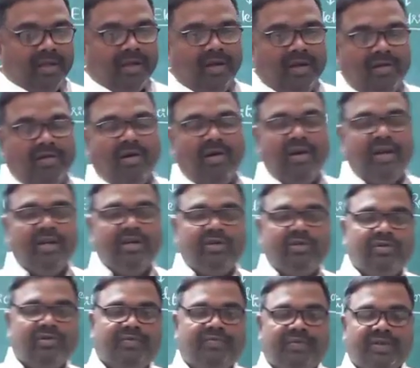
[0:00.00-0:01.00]
according
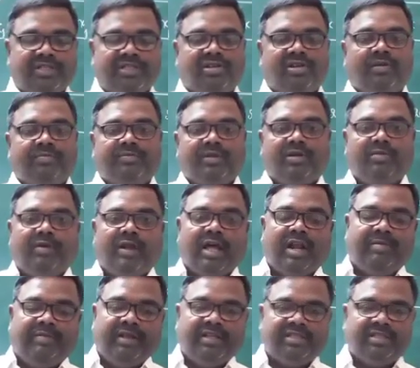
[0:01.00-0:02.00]
to first law of
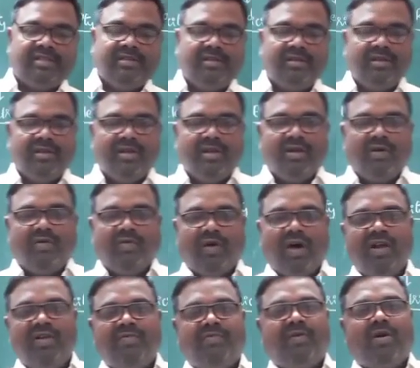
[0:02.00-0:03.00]
thermodynamics,
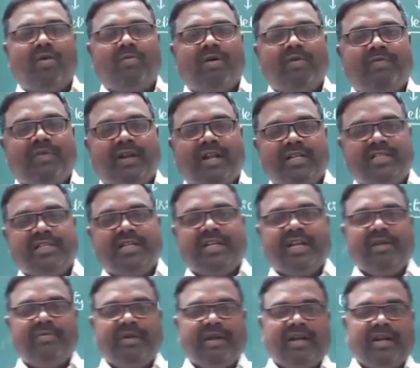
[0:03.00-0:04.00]
one form of energy
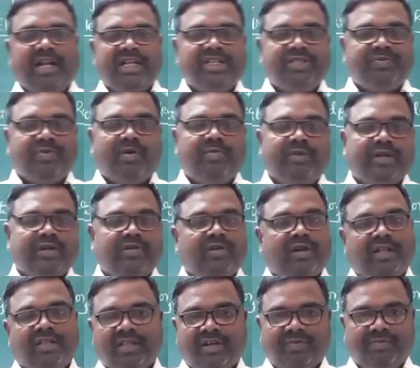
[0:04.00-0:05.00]
can be transformed into
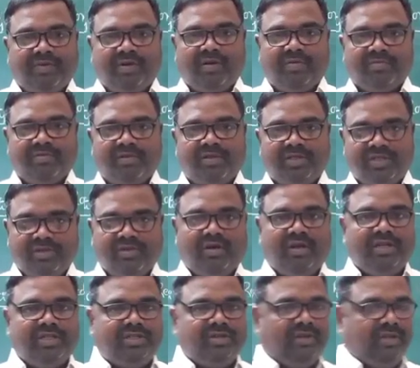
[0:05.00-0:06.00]
another form. So
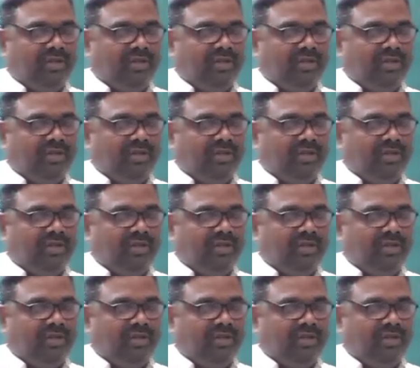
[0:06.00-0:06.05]
also